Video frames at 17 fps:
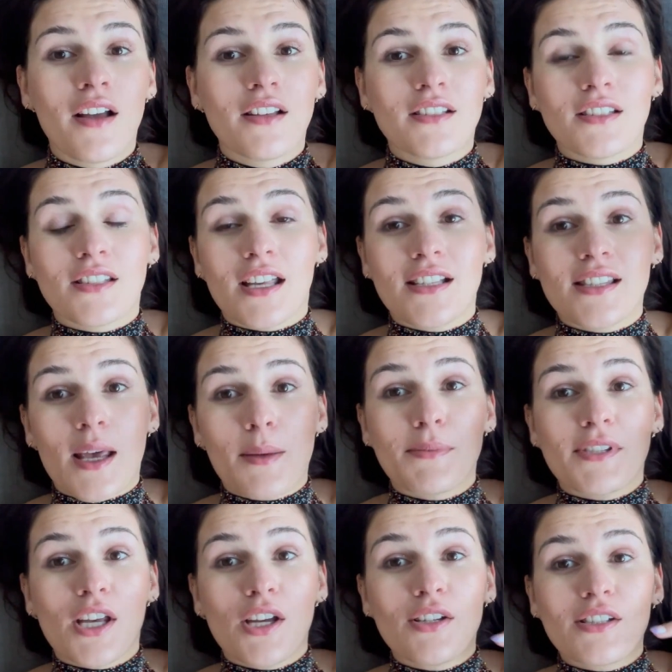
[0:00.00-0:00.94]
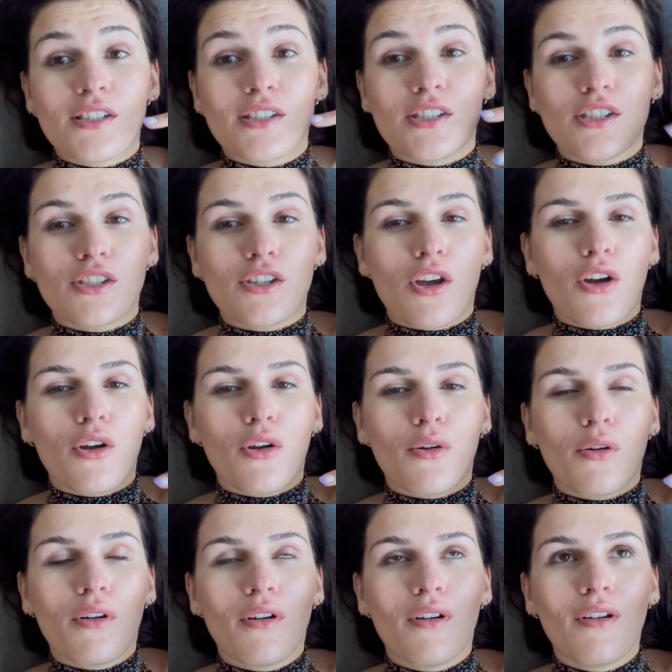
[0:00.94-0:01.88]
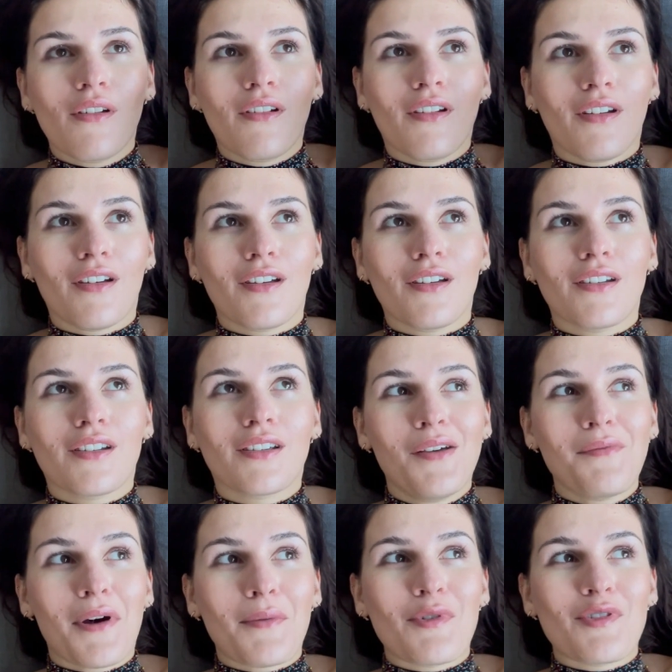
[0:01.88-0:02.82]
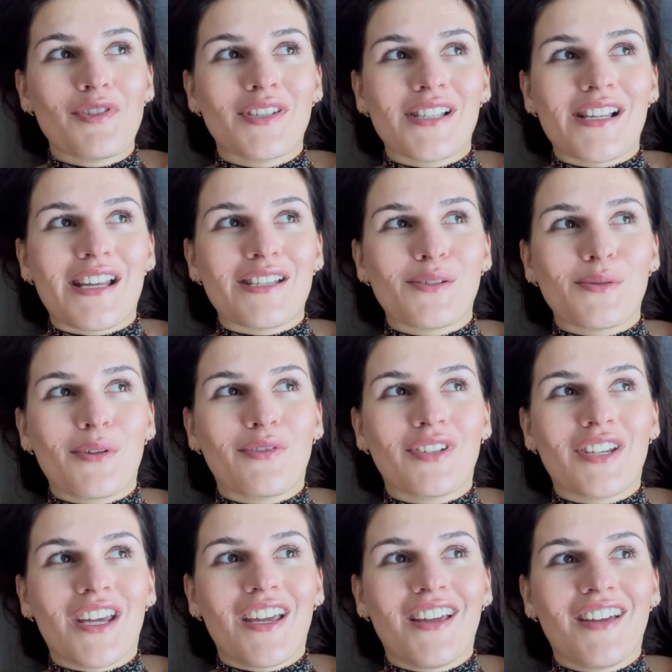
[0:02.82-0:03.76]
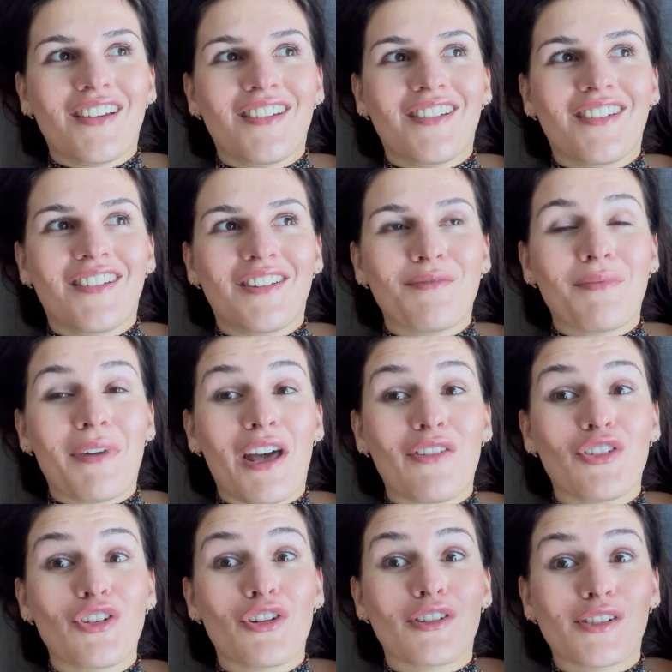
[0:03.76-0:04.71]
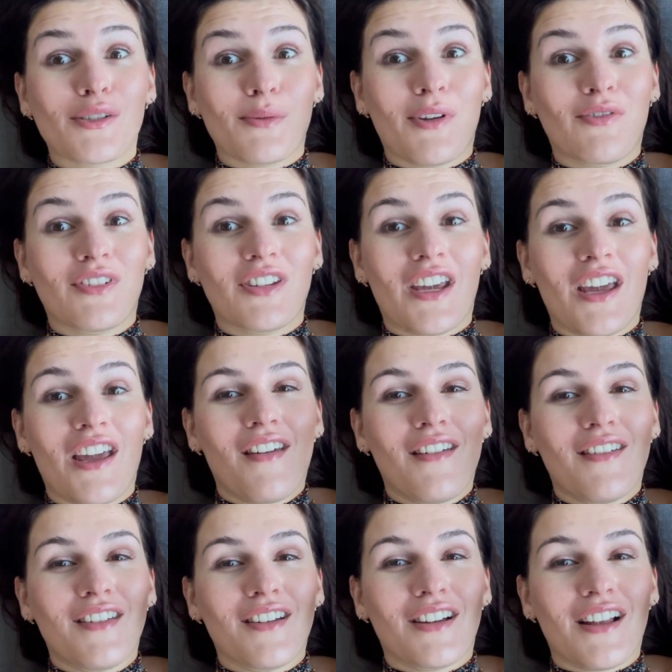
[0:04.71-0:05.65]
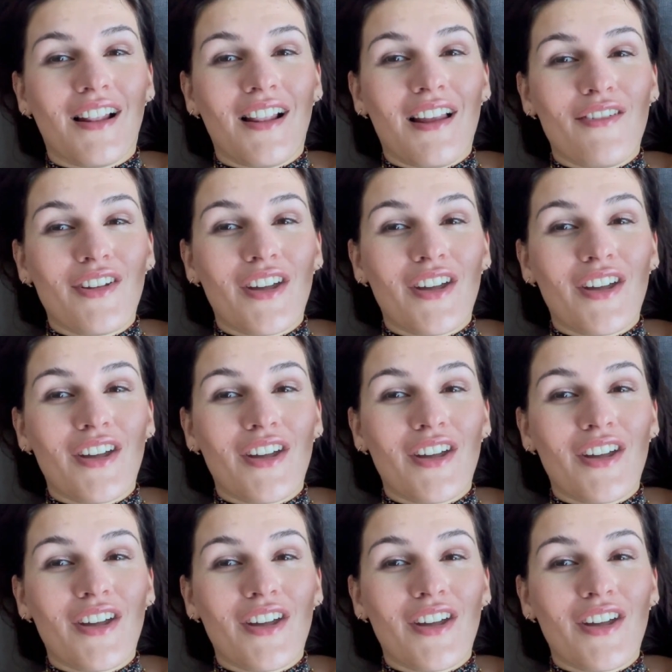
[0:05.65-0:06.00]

Today's episode is so good. I'm obviously a Swiftie, but if you're a Swiftie, you're gonna love